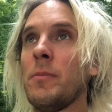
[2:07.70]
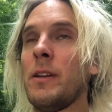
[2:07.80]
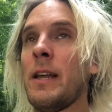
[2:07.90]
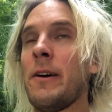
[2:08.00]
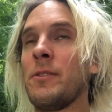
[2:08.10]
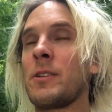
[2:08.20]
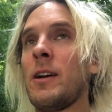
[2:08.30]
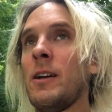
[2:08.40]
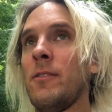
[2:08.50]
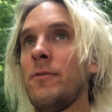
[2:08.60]
but now it's
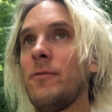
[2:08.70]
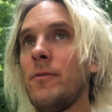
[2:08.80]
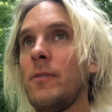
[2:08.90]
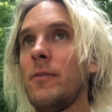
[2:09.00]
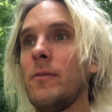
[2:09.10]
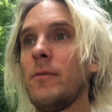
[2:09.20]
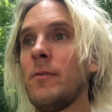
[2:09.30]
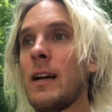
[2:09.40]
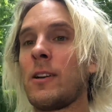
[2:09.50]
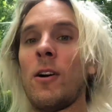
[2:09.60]
kind of,
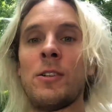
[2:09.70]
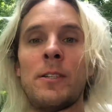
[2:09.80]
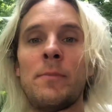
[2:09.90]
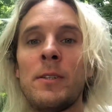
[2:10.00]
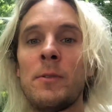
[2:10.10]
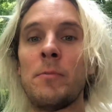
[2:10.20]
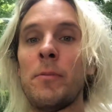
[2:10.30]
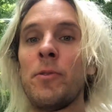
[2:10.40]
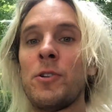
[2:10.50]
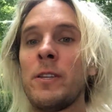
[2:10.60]
that concept seems to be
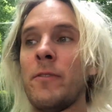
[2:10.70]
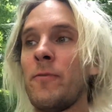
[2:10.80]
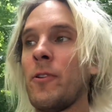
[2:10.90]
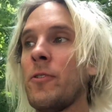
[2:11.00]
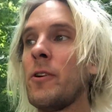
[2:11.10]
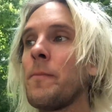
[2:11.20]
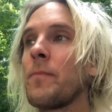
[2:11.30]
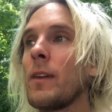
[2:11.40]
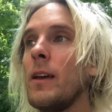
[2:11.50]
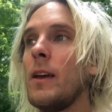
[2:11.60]
pushed even further.
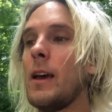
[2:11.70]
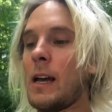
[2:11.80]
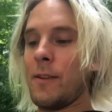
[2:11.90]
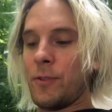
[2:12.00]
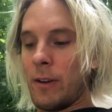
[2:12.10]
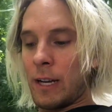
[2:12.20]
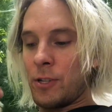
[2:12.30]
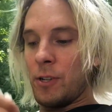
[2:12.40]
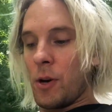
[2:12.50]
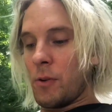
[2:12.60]
And if you
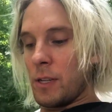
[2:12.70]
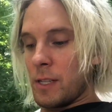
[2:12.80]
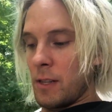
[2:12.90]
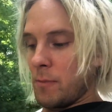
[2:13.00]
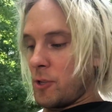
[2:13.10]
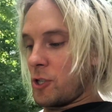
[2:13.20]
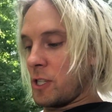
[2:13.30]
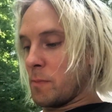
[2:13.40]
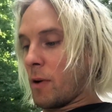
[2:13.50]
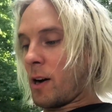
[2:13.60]
actually notice in the
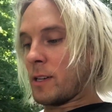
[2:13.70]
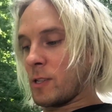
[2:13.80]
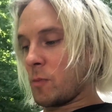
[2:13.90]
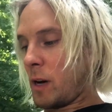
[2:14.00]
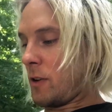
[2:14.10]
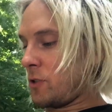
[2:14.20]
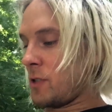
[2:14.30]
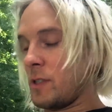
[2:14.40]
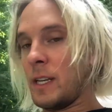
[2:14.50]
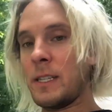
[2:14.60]
machine's body as well,
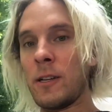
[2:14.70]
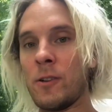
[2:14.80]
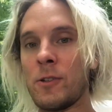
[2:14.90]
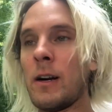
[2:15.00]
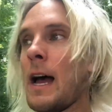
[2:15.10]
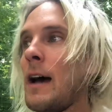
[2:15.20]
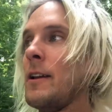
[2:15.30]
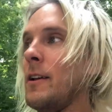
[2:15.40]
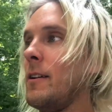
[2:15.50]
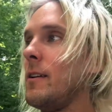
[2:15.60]
just details are
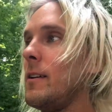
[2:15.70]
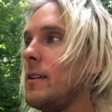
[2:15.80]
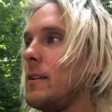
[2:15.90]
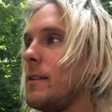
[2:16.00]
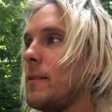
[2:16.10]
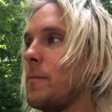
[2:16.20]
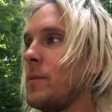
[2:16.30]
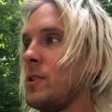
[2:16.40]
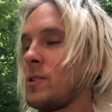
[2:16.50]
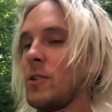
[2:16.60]
added.
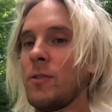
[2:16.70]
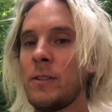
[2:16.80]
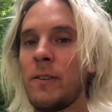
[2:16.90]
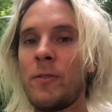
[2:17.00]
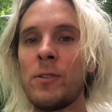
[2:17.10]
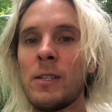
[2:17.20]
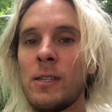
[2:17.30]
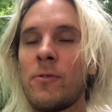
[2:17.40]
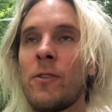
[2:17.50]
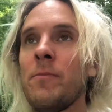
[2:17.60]
There's little differences
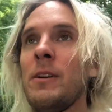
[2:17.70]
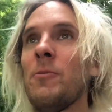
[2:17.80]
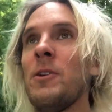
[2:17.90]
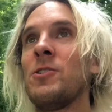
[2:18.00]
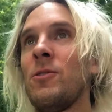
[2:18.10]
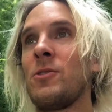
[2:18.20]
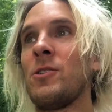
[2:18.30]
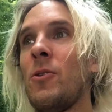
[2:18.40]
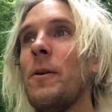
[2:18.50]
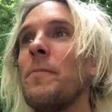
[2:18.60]
from the original.
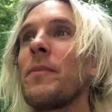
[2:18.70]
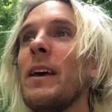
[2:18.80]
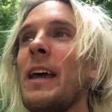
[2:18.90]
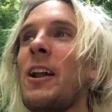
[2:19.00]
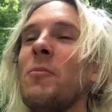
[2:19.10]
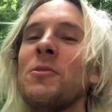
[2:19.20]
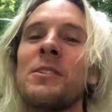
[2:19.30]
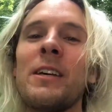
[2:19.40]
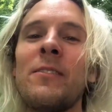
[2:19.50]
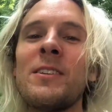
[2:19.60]
So it almost
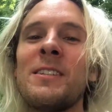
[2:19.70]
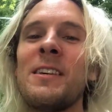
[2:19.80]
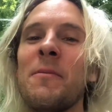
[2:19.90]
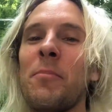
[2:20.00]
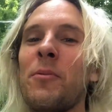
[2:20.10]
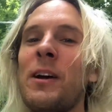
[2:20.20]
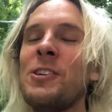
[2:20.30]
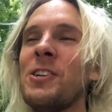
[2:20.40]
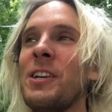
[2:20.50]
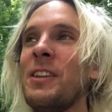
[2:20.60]
gives us the
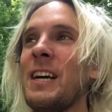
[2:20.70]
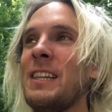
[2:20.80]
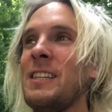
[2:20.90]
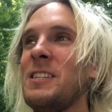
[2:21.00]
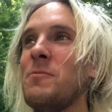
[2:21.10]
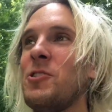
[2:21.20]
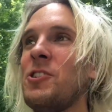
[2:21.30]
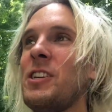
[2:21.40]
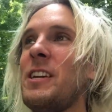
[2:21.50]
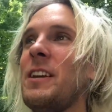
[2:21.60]
impression that this
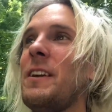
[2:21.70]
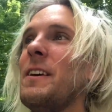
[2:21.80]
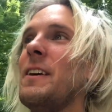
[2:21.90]
machine